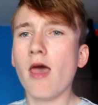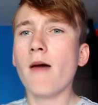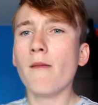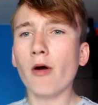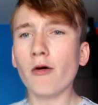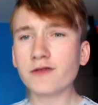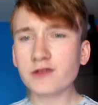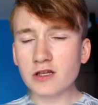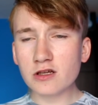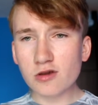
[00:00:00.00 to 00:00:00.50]
But
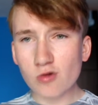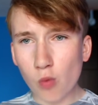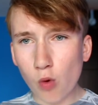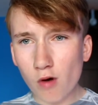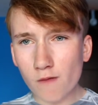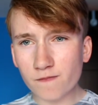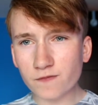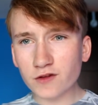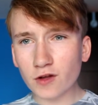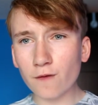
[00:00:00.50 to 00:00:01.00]
obviously you
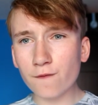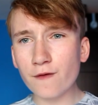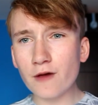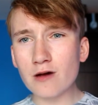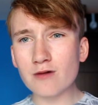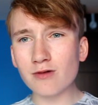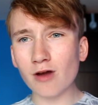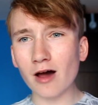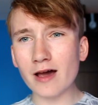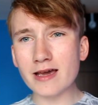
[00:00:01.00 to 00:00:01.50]
want to
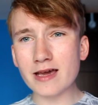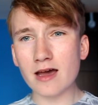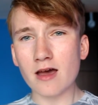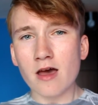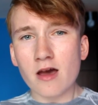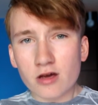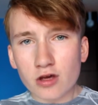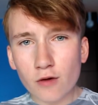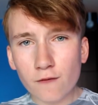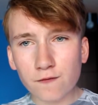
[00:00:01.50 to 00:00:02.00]
feel like
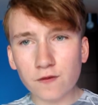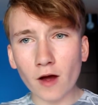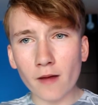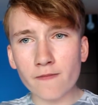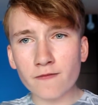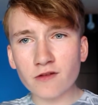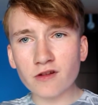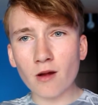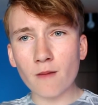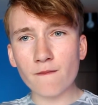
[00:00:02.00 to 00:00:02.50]
you've
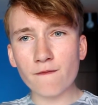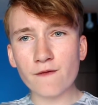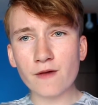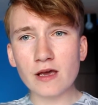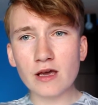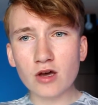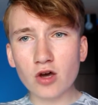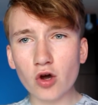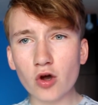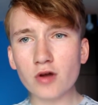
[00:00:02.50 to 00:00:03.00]
done
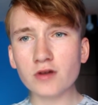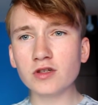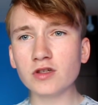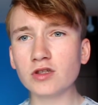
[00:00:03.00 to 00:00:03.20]
something good.